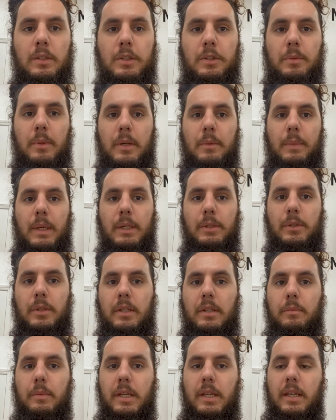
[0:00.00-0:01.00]
just want to make sure
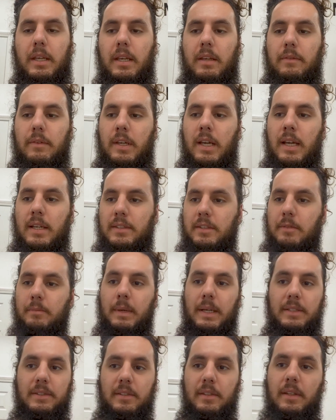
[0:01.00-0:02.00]
that we can give you guys the
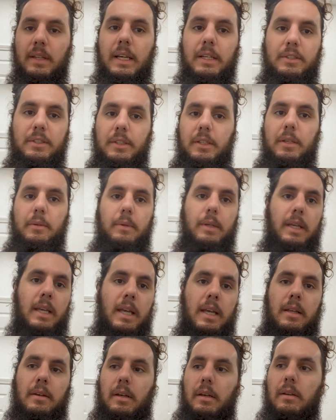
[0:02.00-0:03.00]
best selection that we
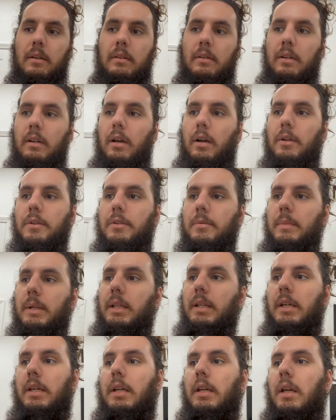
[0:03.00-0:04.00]
can
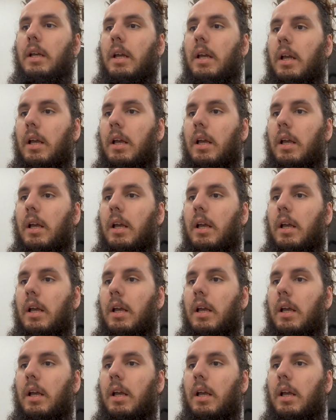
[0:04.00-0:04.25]
ultimately.